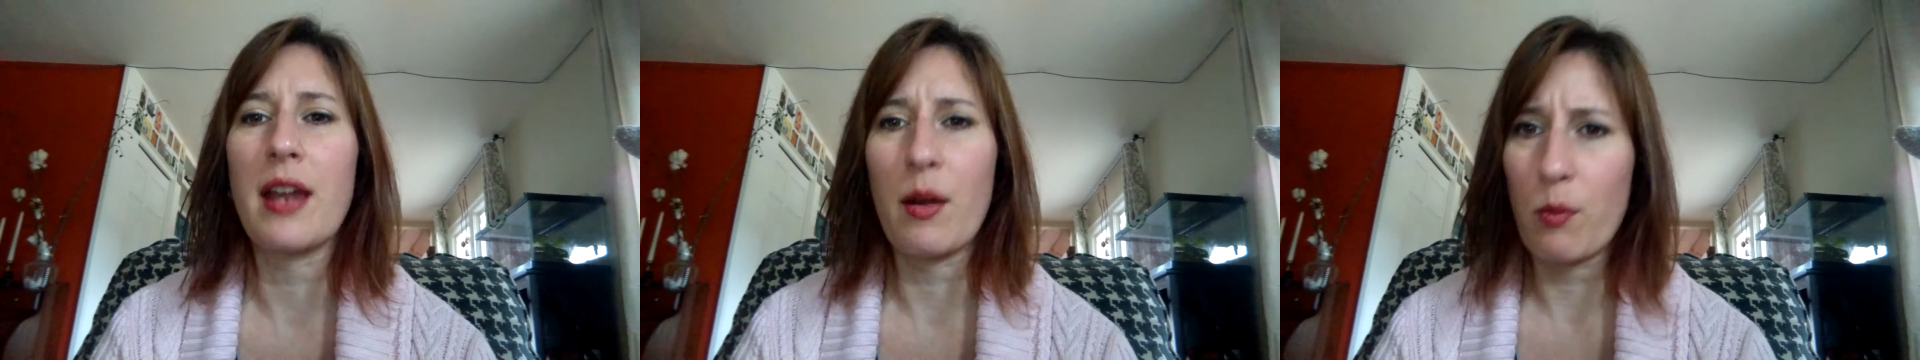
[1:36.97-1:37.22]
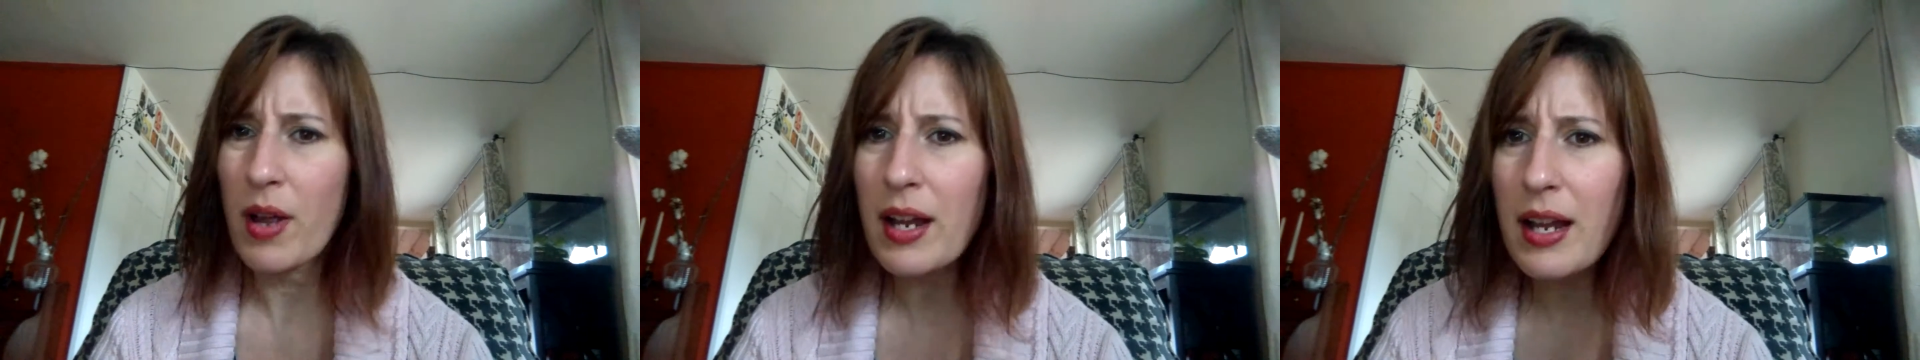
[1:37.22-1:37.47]

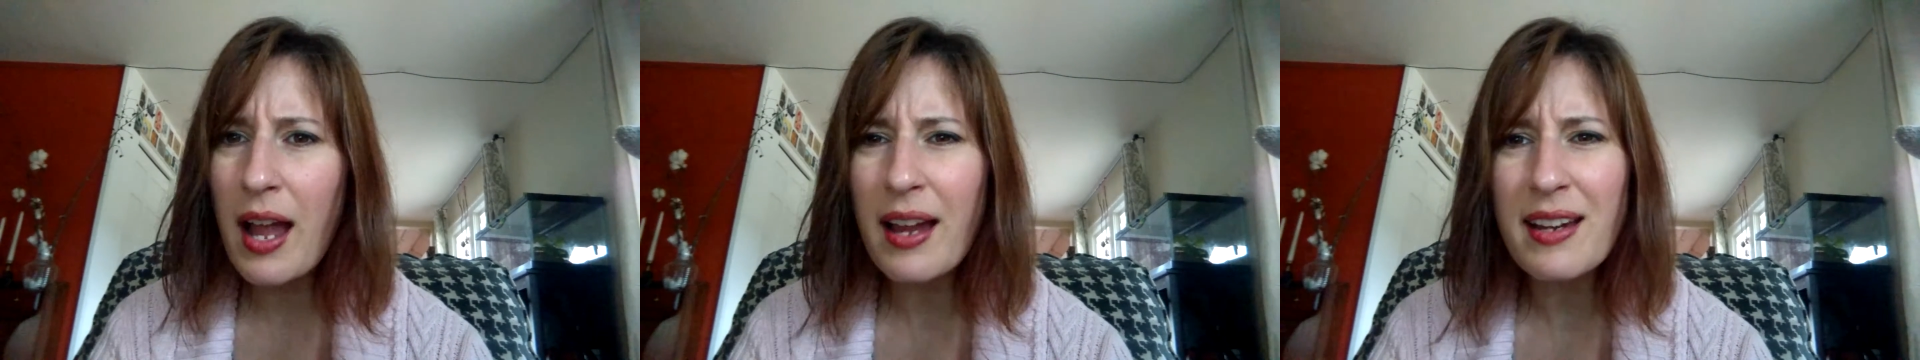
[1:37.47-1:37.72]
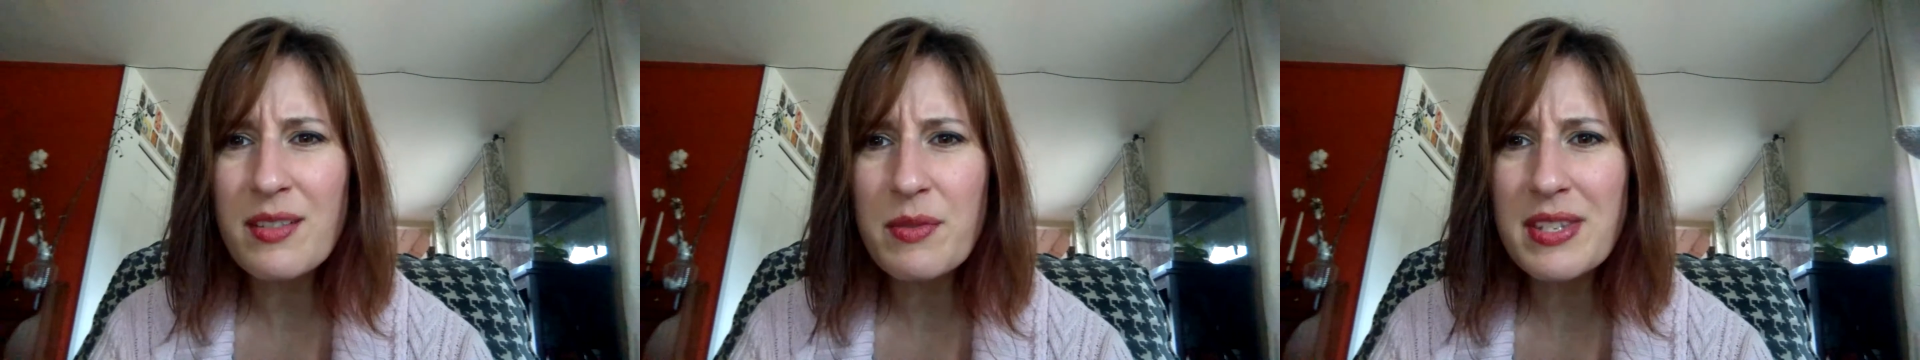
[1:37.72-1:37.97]
now what
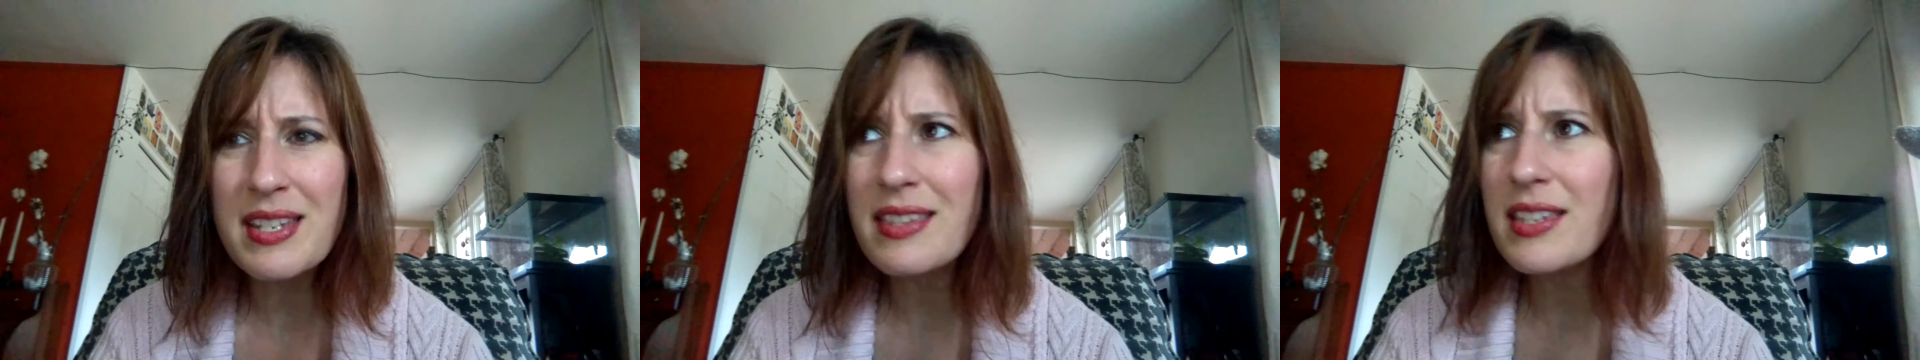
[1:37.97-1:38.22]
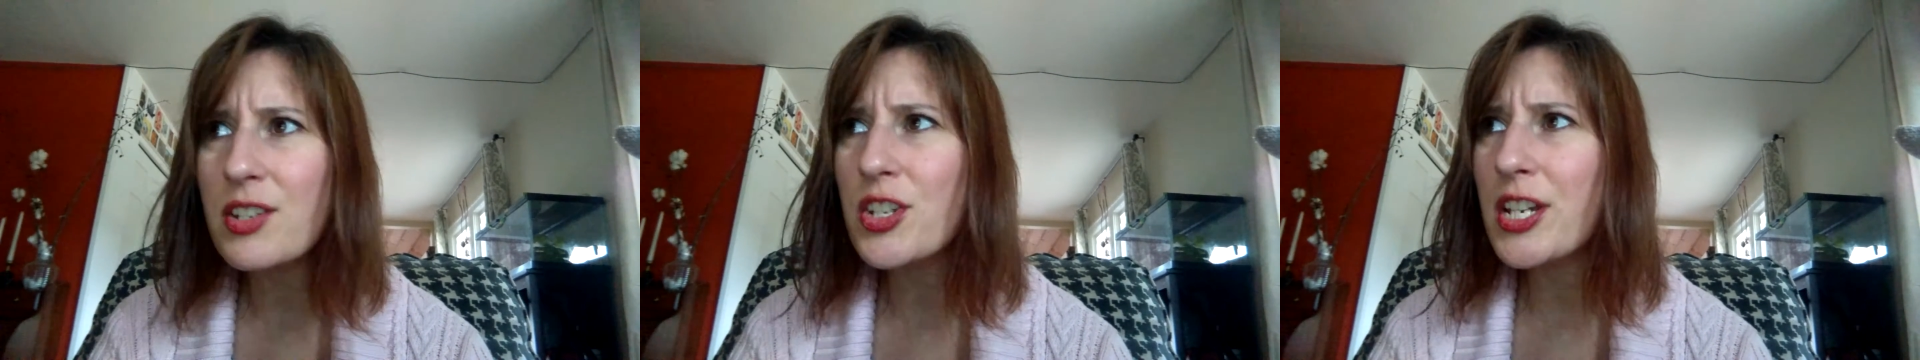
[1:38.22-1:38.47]
kind was
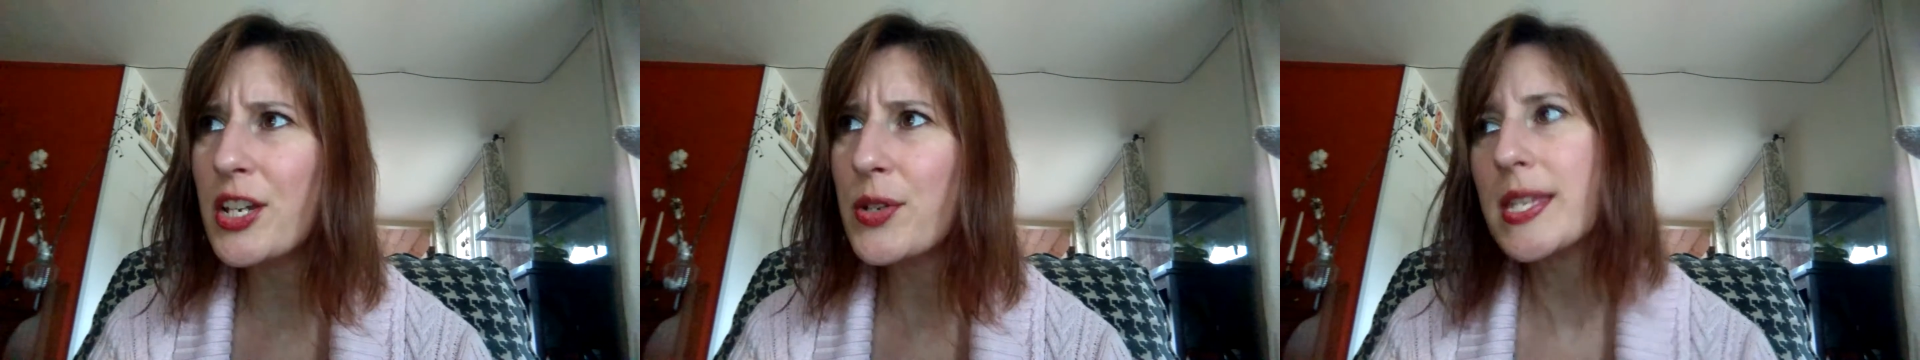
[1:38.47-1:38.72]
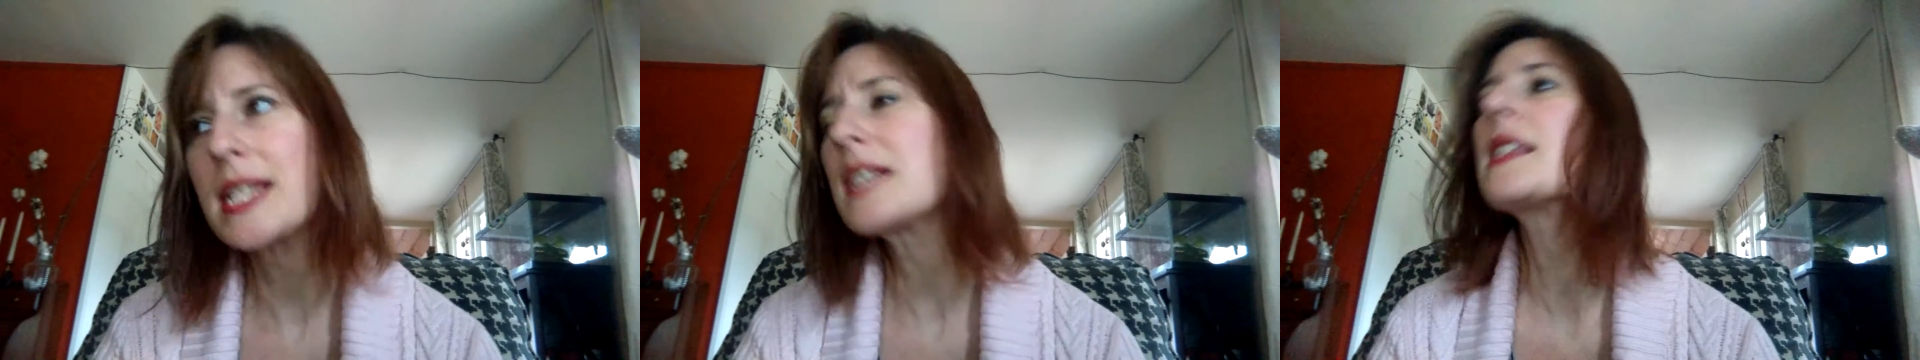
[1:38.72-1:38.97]
it that she
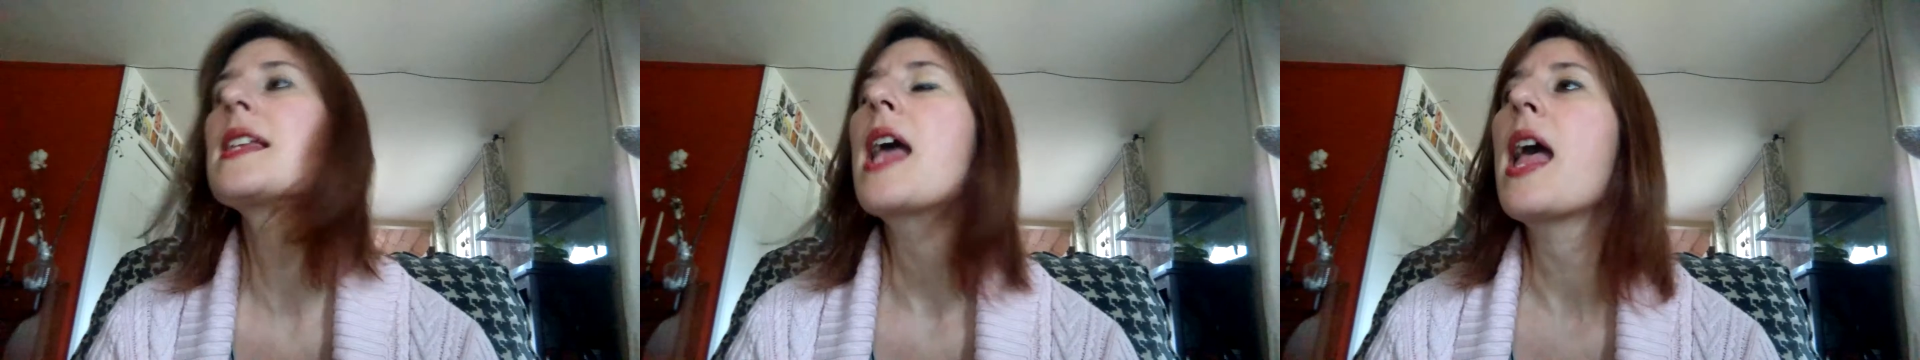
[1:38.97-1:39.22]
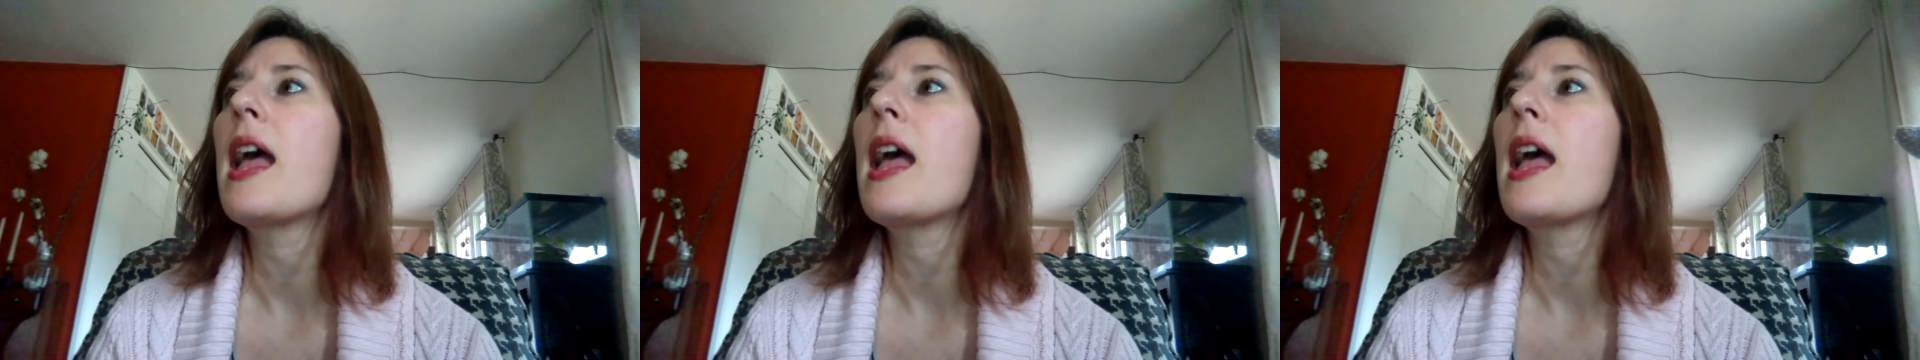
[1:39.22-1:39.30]
uses?